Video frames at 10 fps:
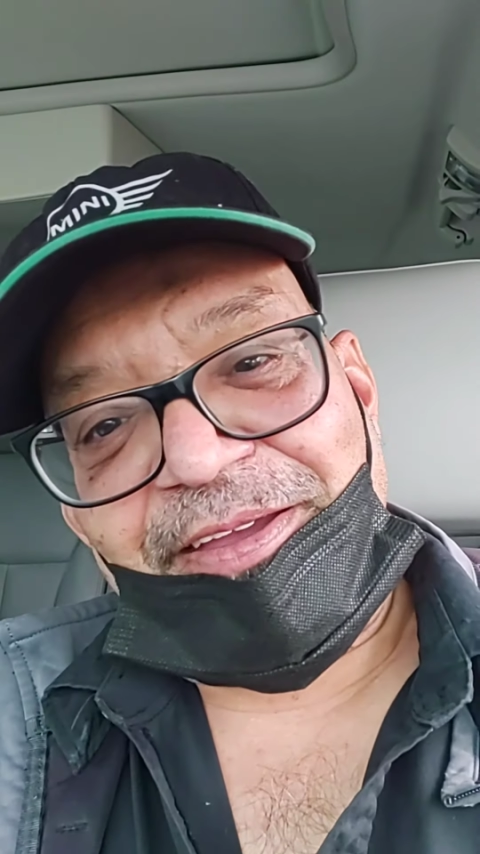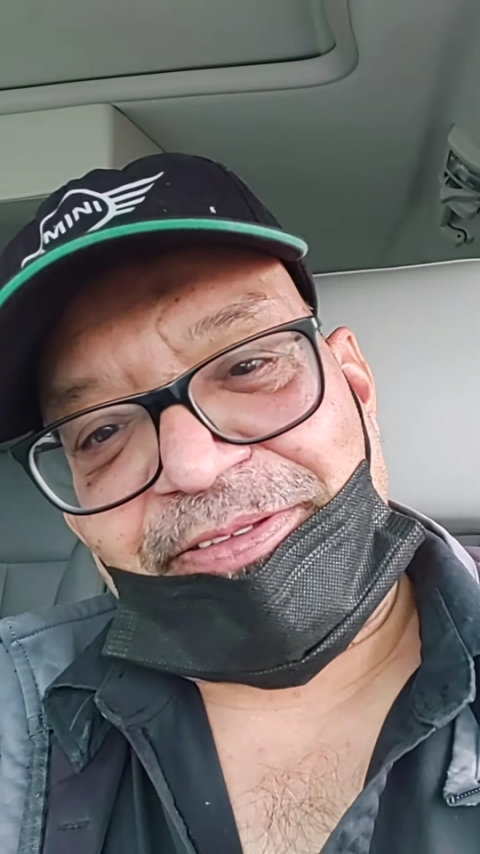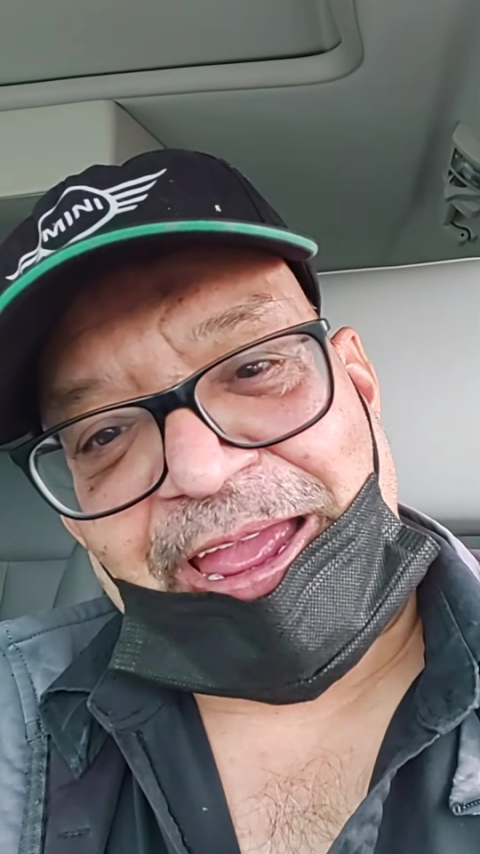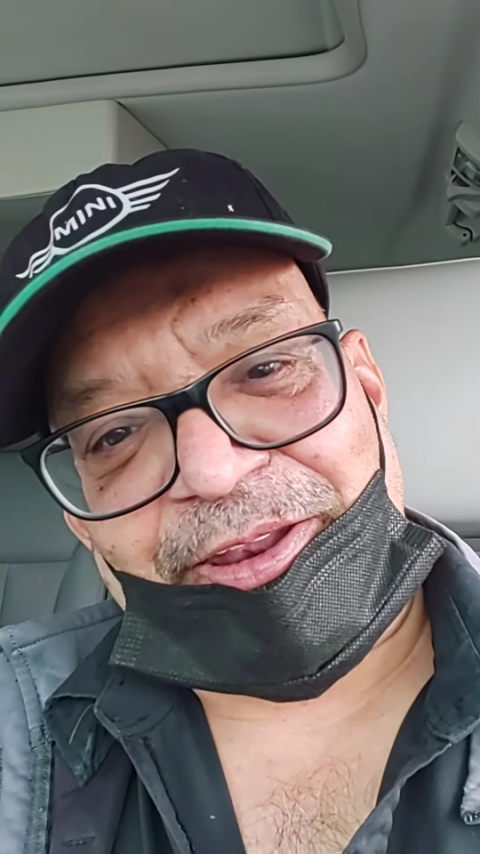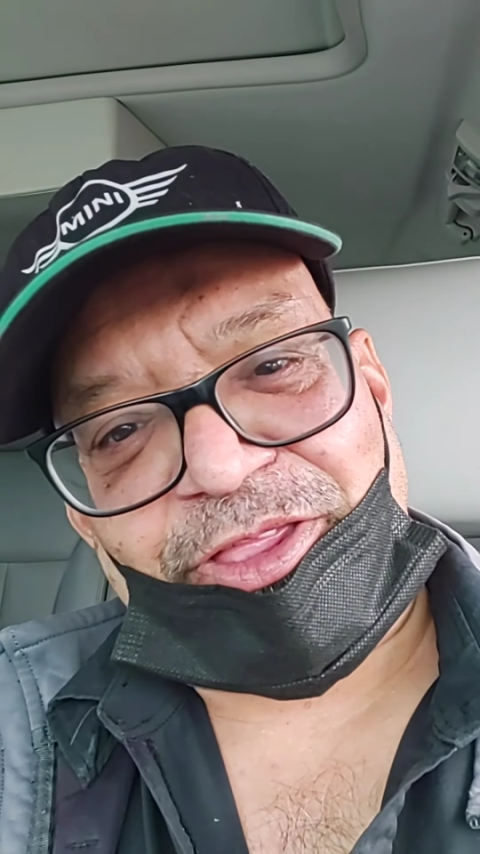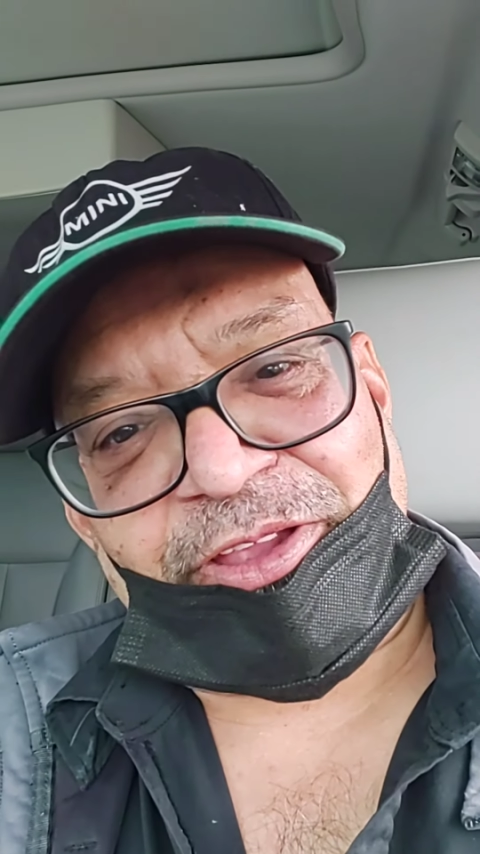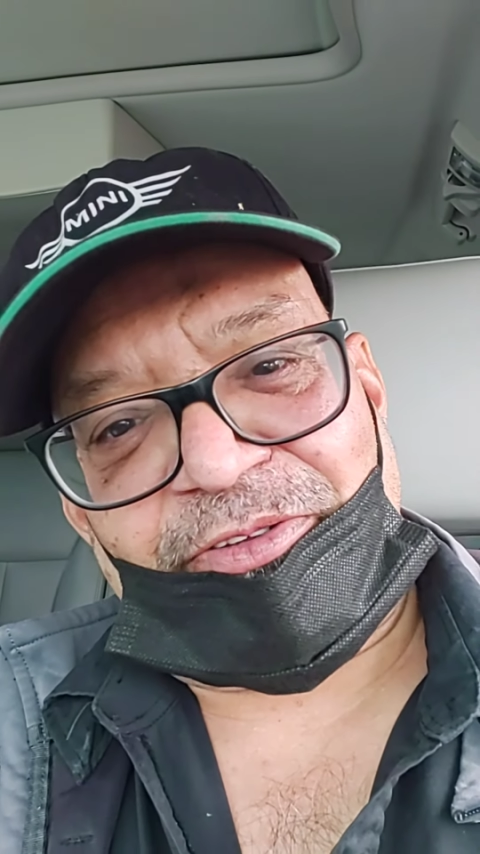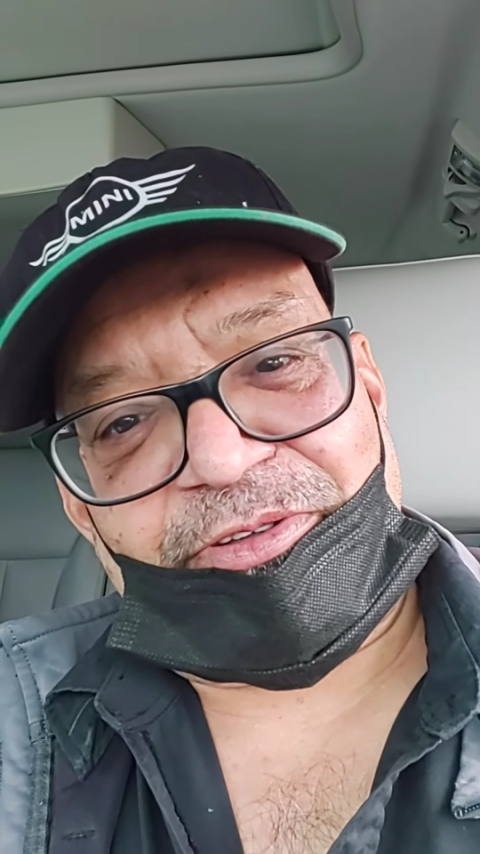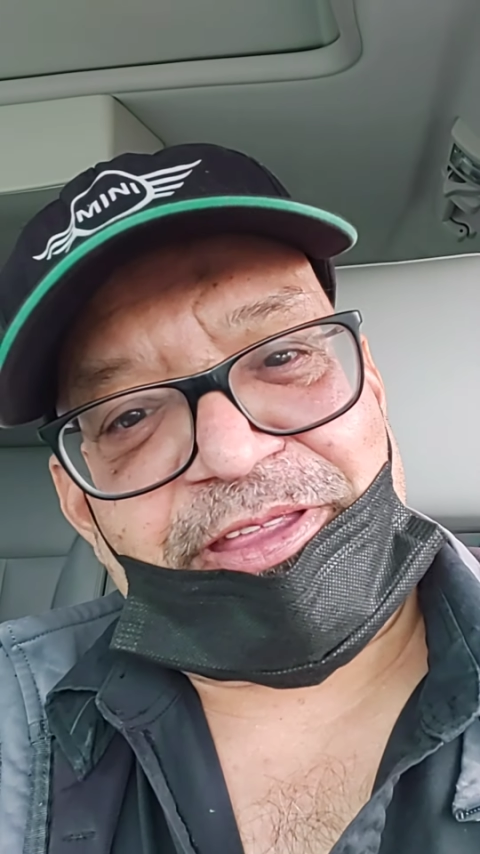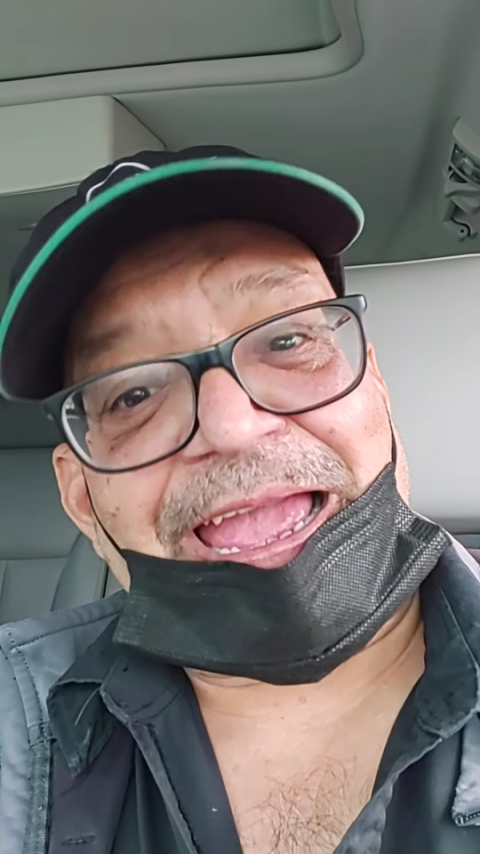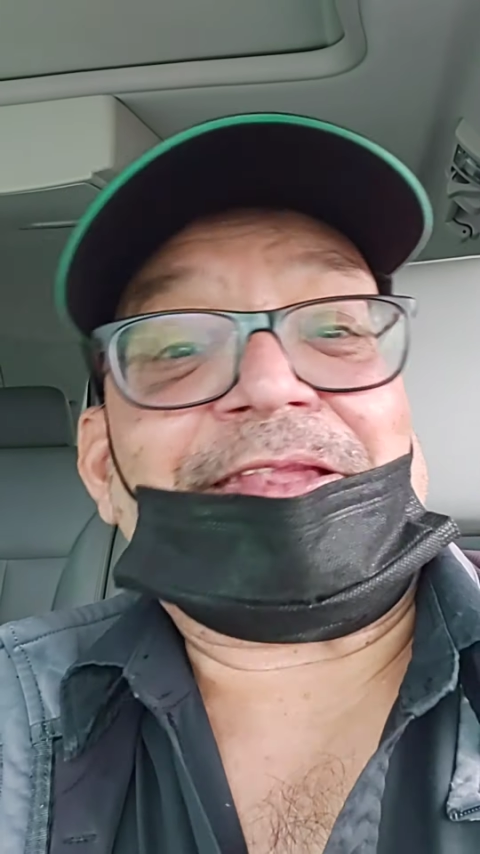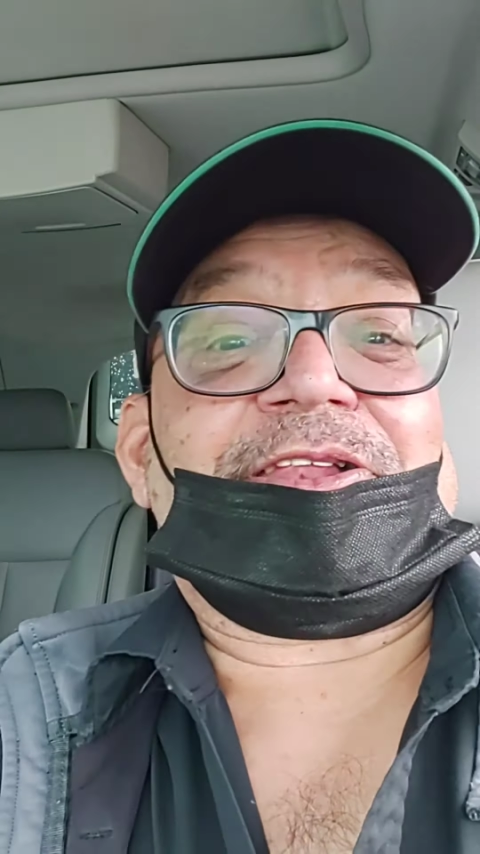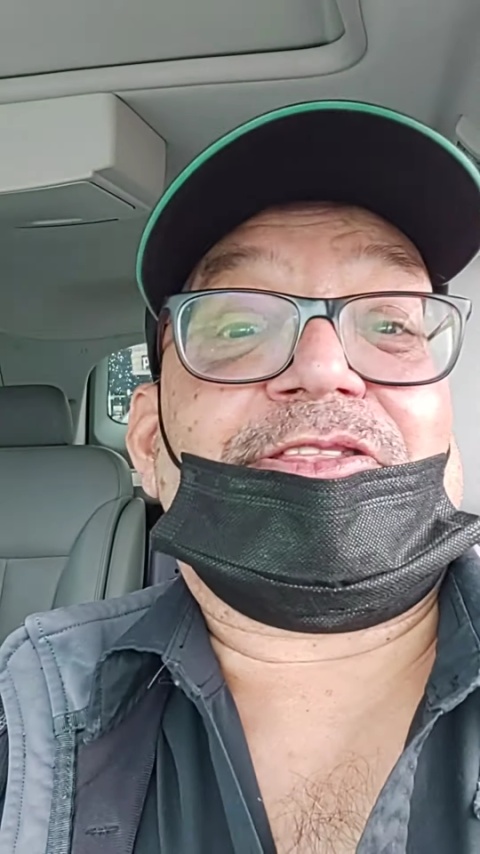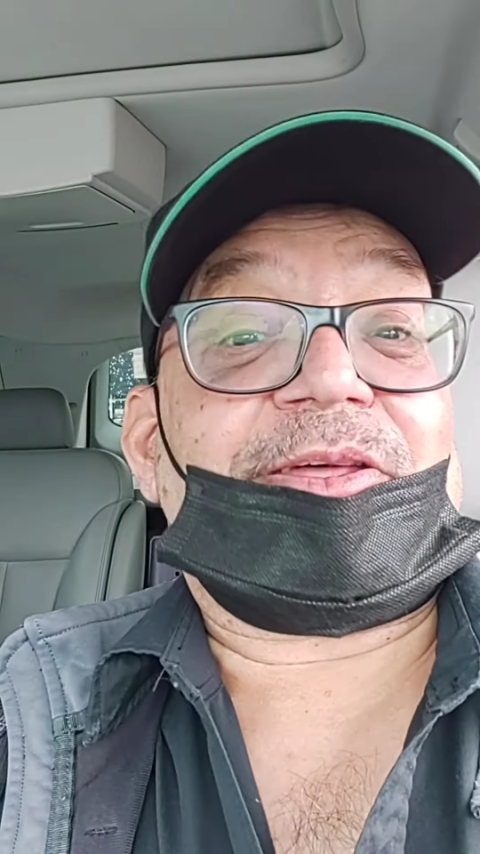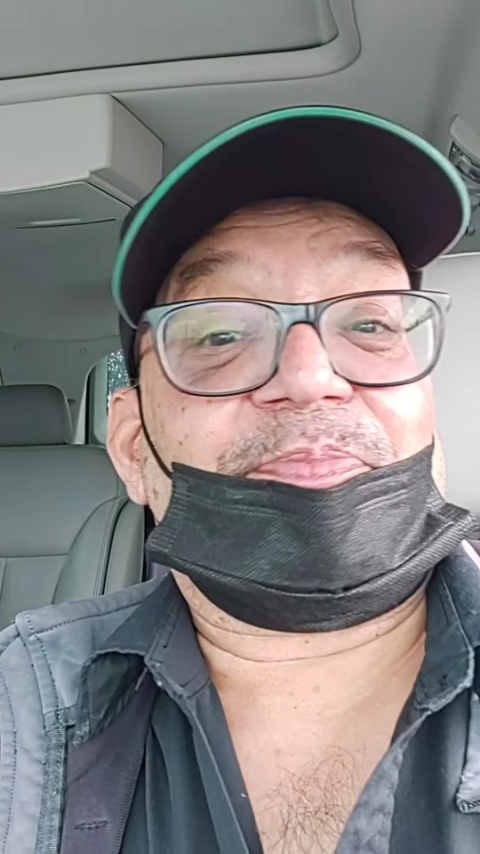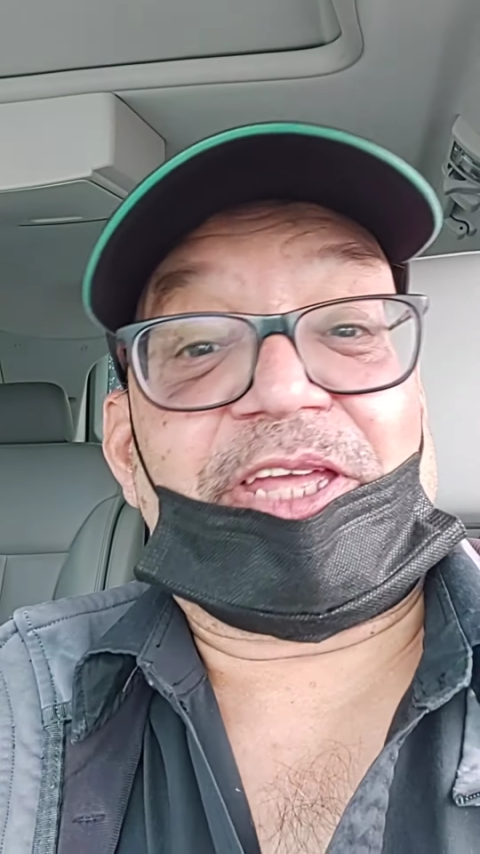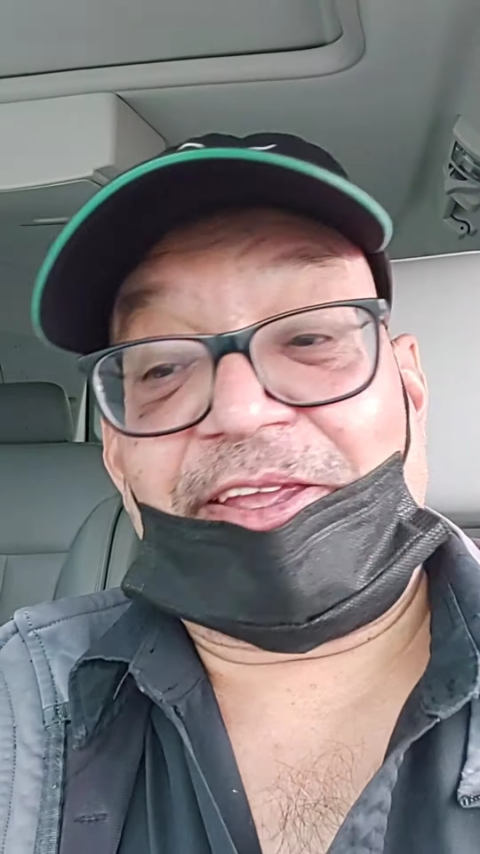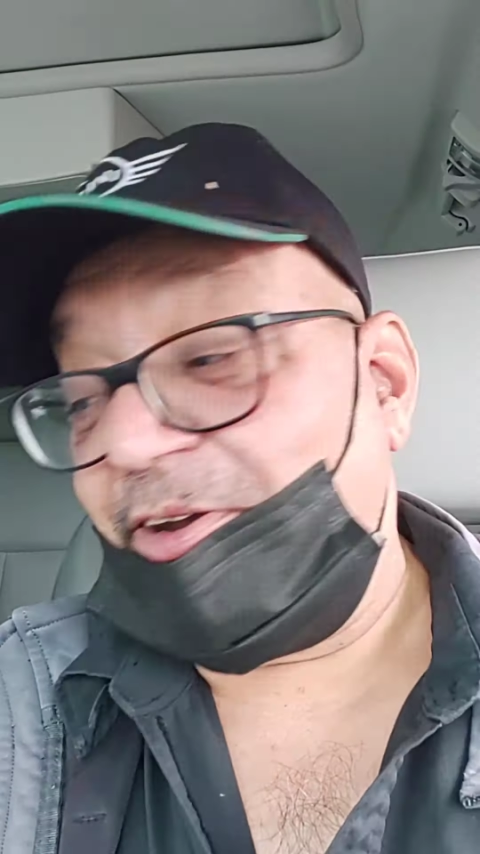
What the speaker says: dancing something,